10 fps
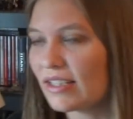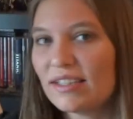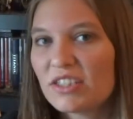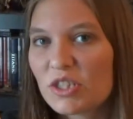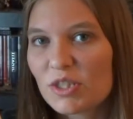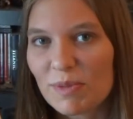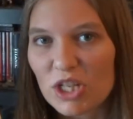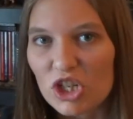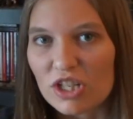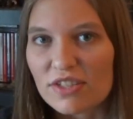a little
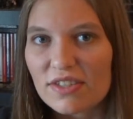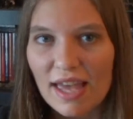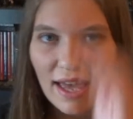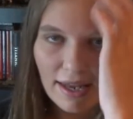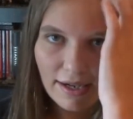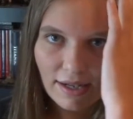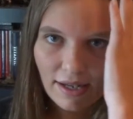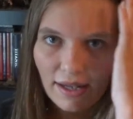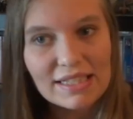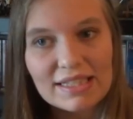suspicious, and
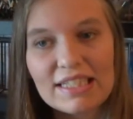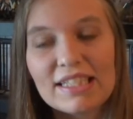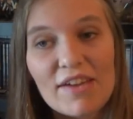basically